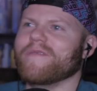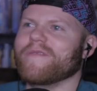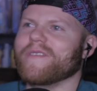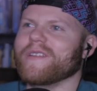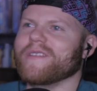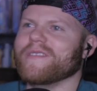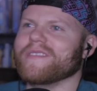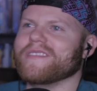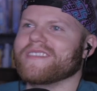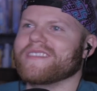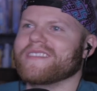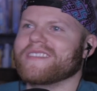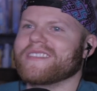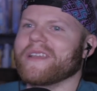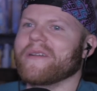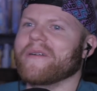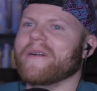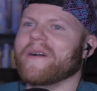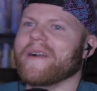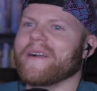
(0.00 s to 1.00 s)
he feels.
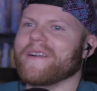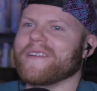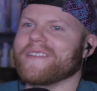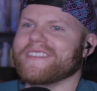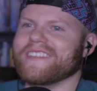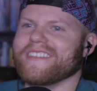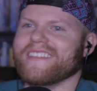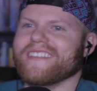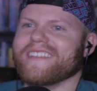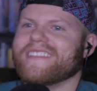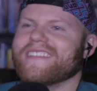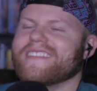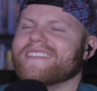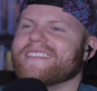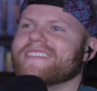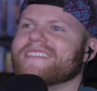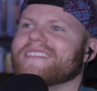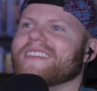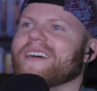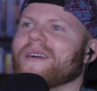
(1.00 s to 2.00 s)
So hard to
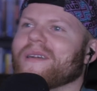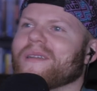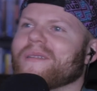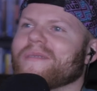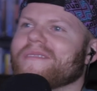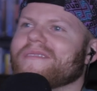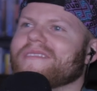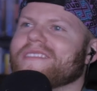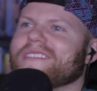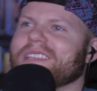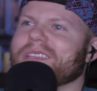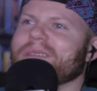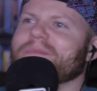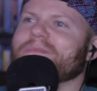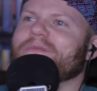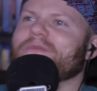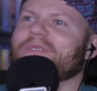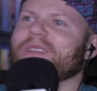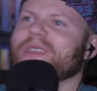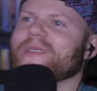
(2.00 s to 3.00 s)
talk
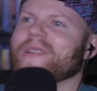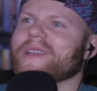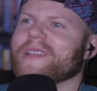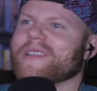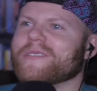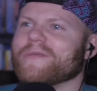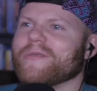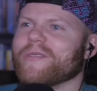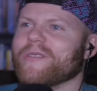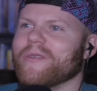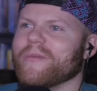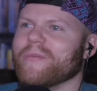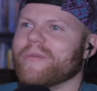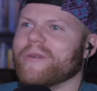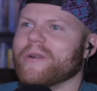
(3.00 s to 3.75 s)
deep feelings with your